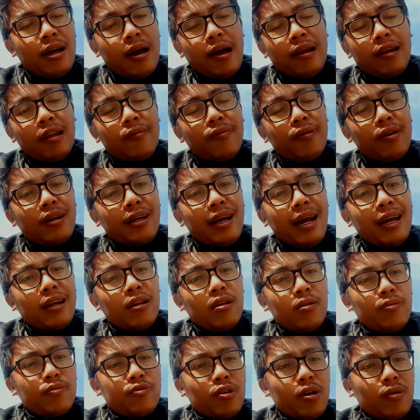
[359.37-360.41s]
different kind
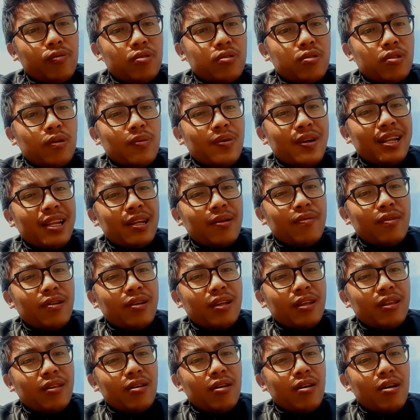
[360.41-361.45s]
of options available
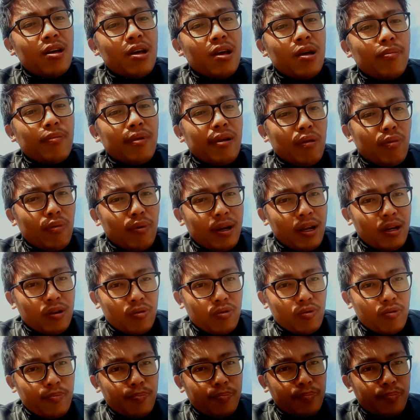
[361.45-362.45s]
in the Filmora Go.